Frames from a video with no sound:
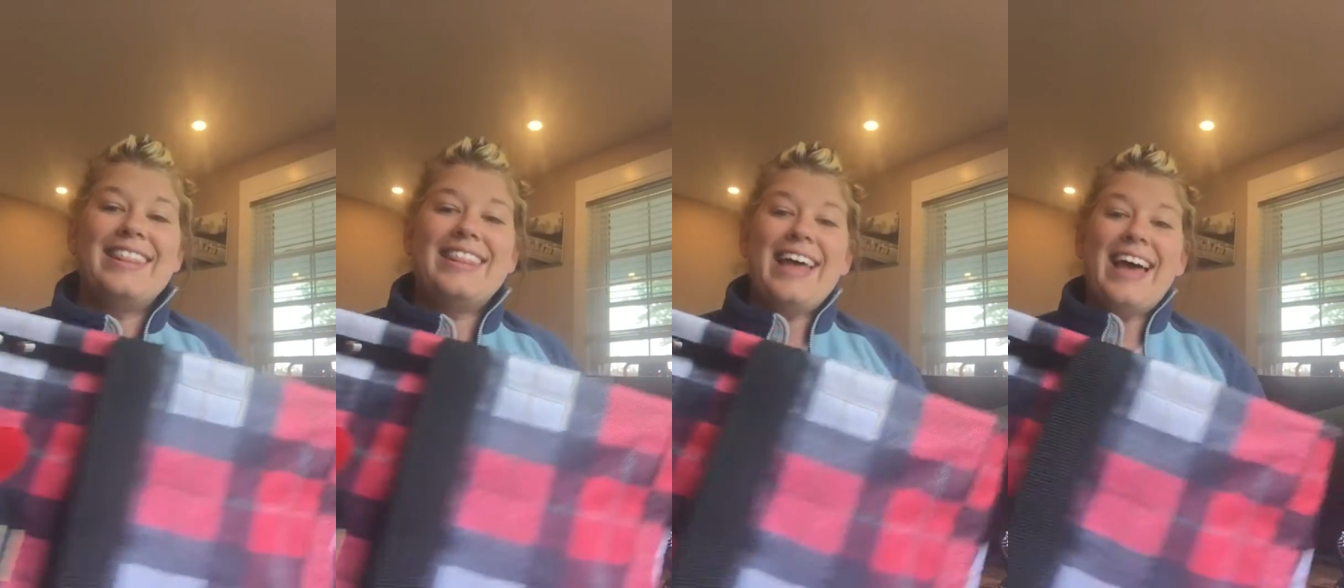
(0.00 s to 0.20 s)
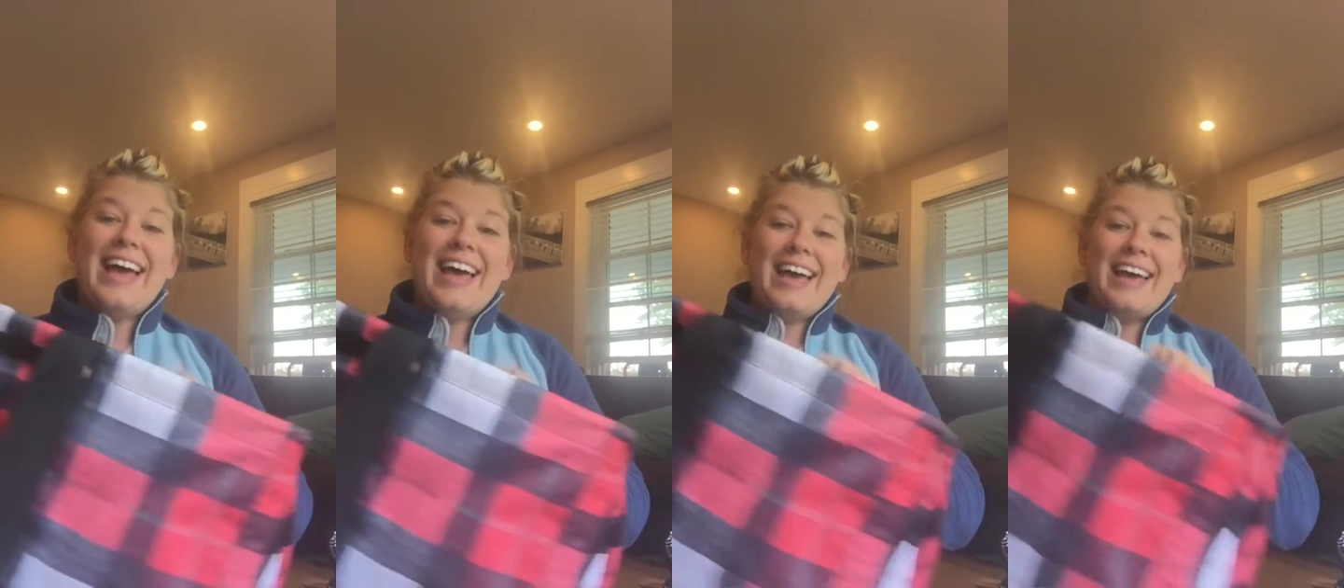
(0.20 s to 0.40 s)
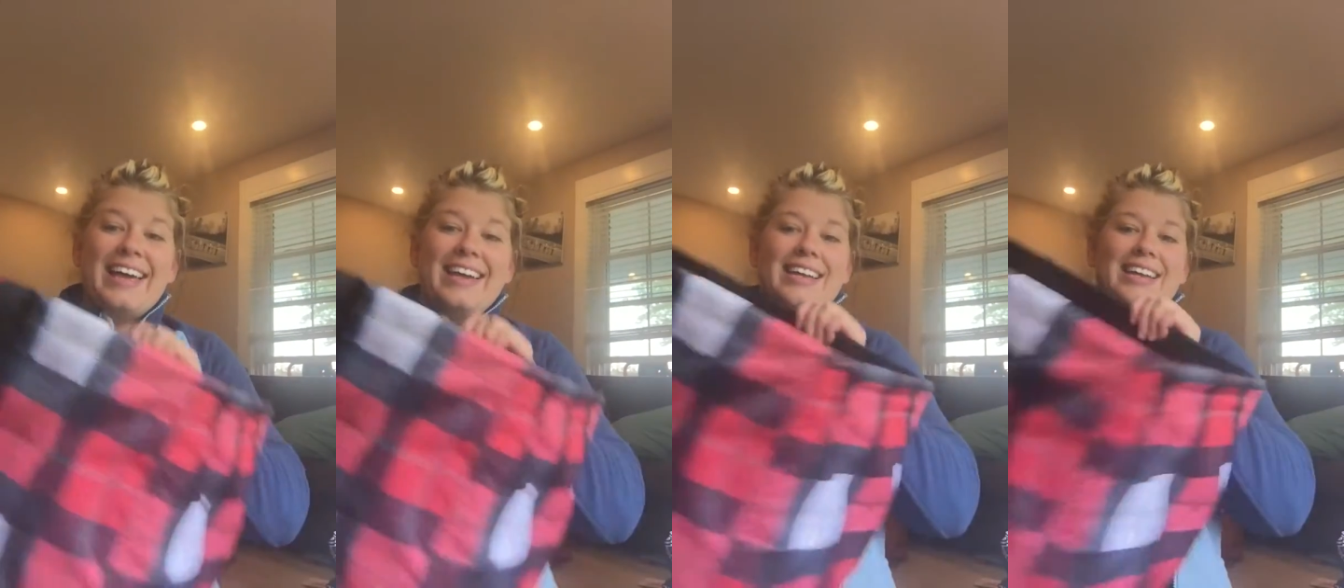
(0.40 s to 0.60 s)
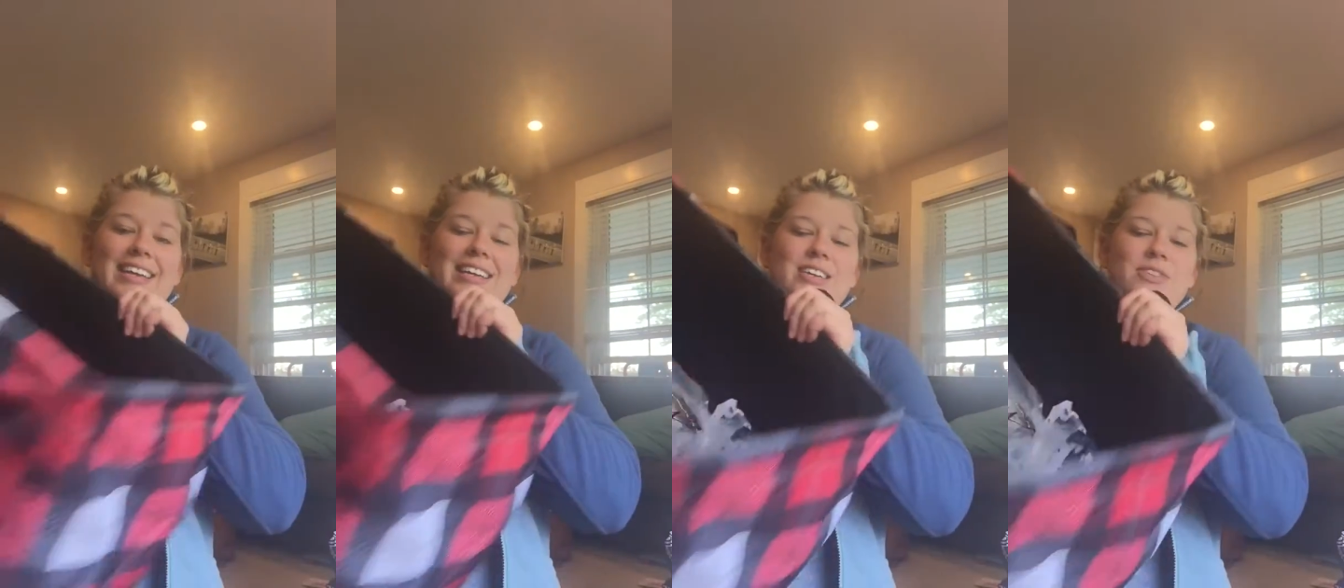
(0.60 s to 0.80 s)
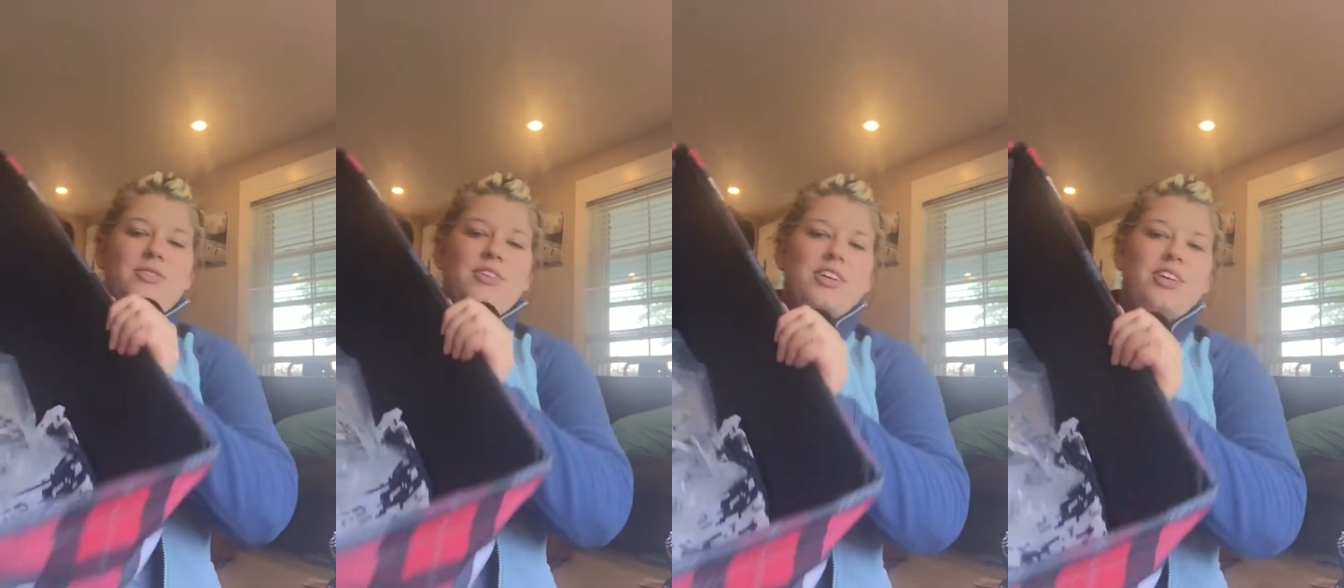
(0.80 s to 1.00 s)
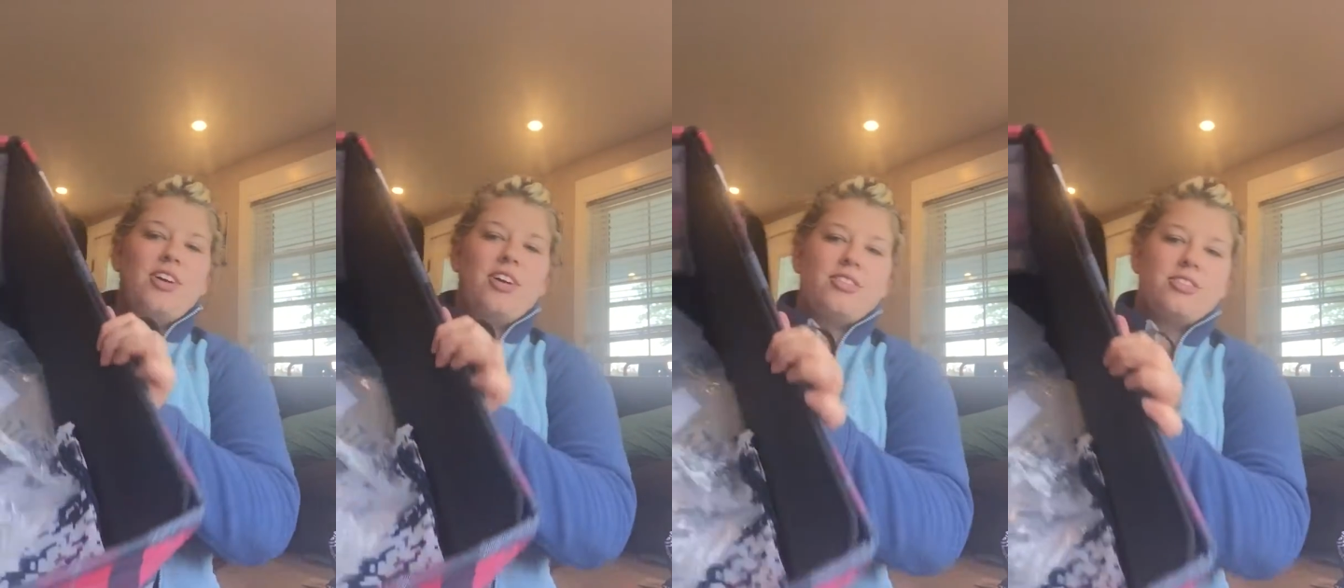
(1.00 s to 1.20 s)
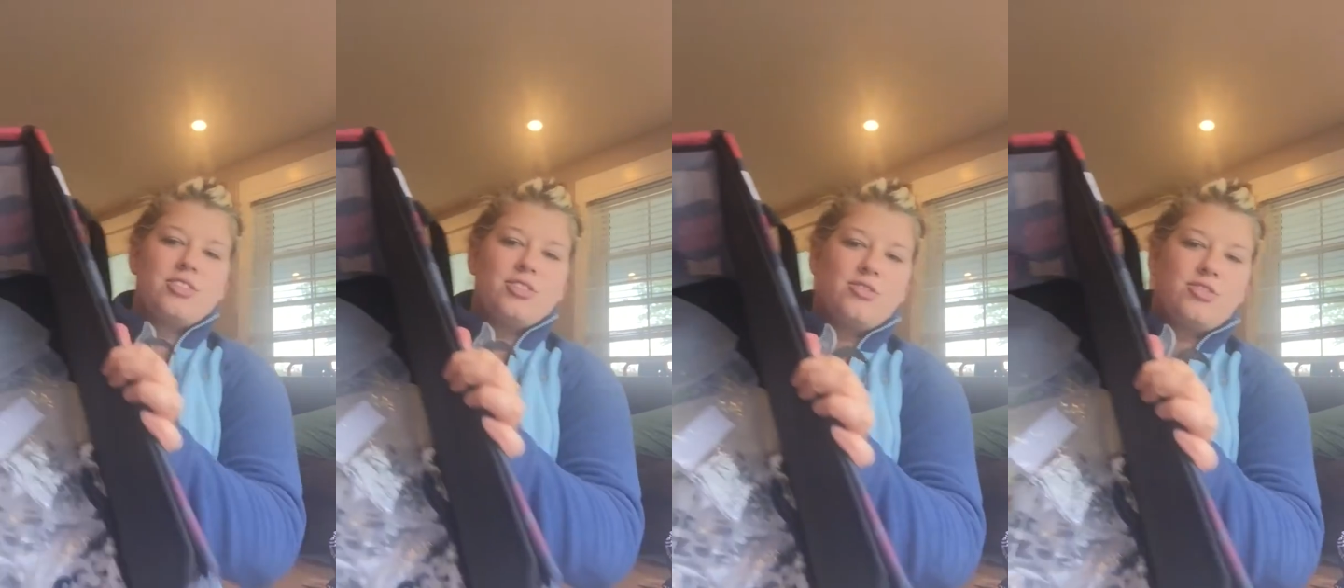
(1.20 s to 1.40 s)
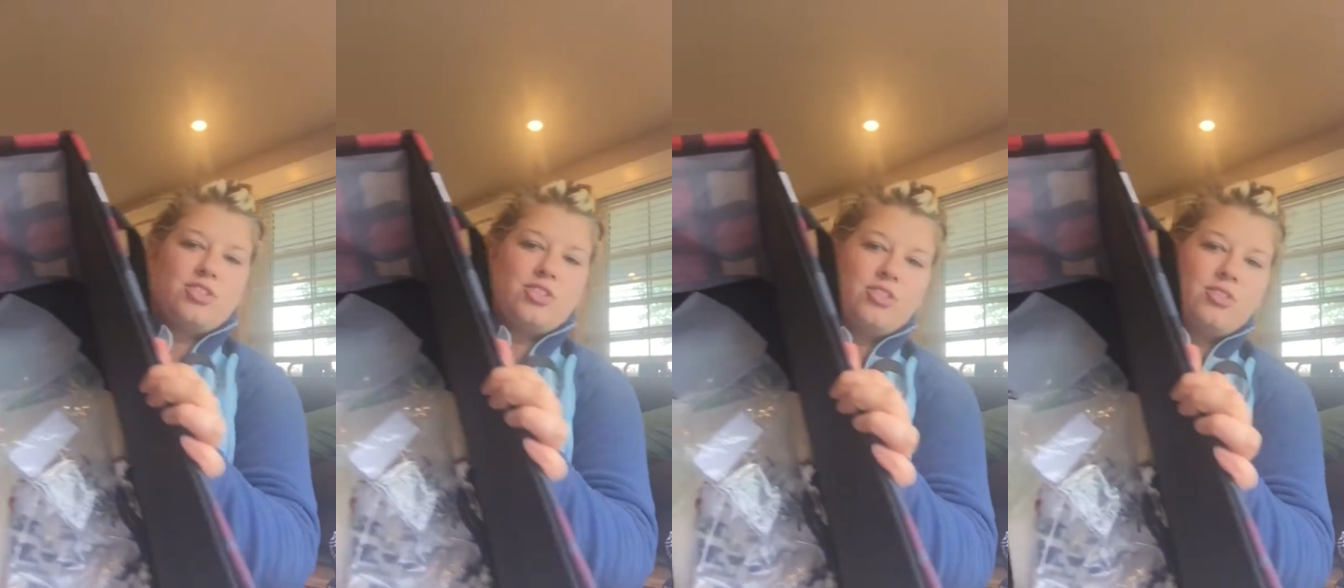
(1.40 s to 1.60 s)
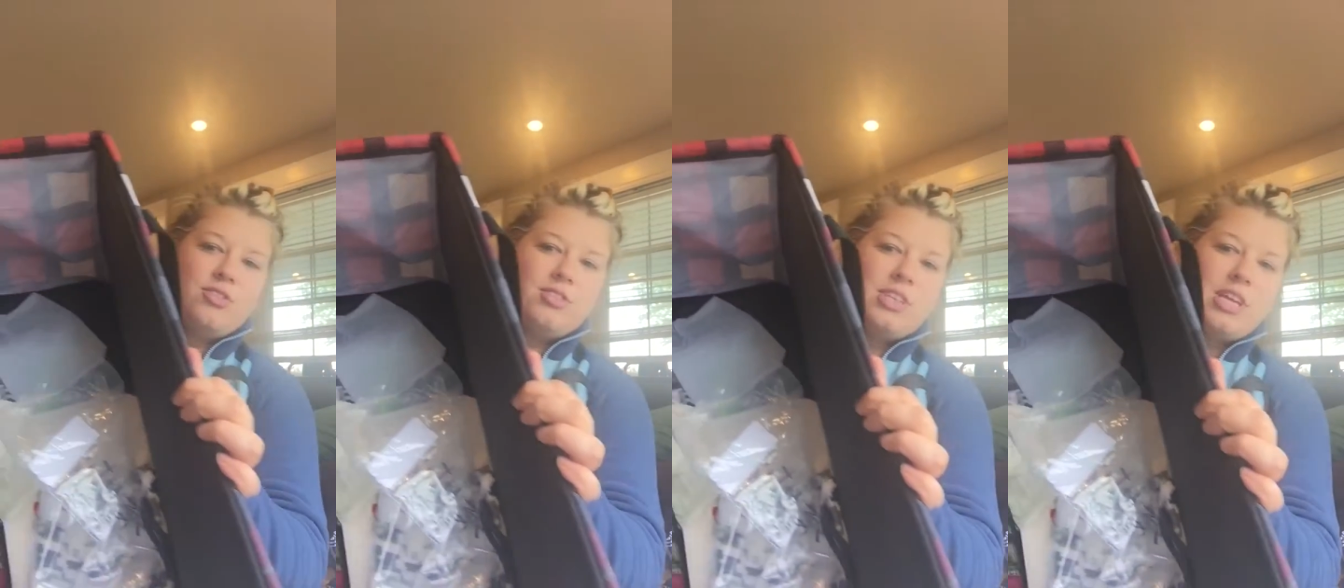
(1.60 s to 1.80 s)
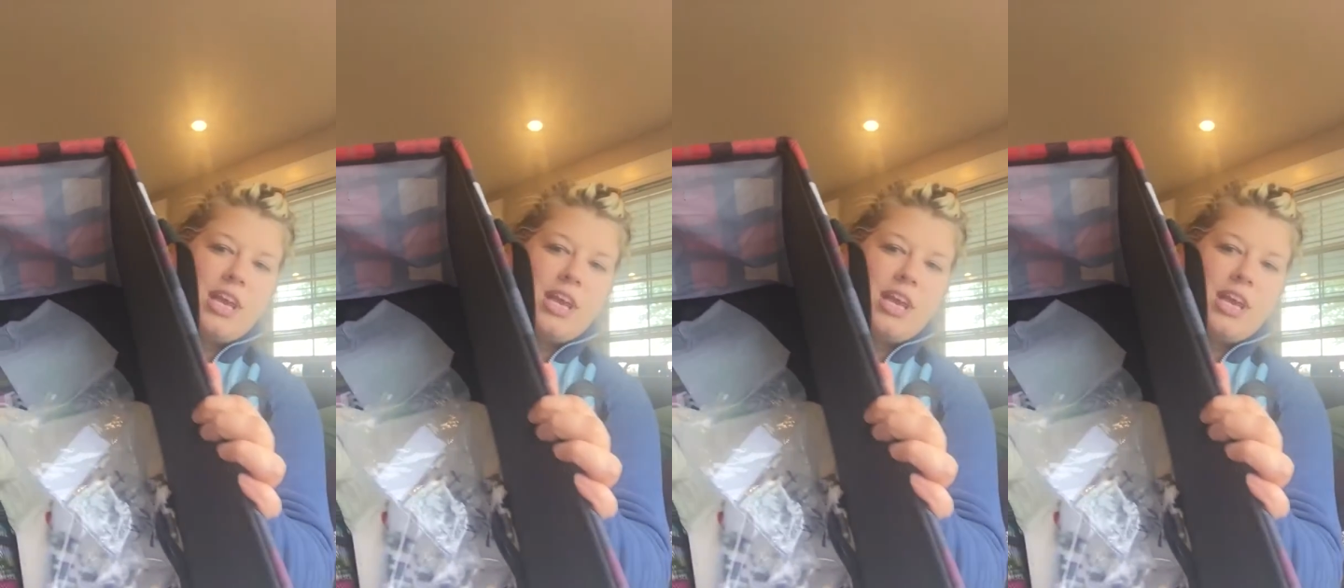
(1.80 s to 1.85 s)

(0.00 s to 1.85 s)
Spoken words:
then you can also choose,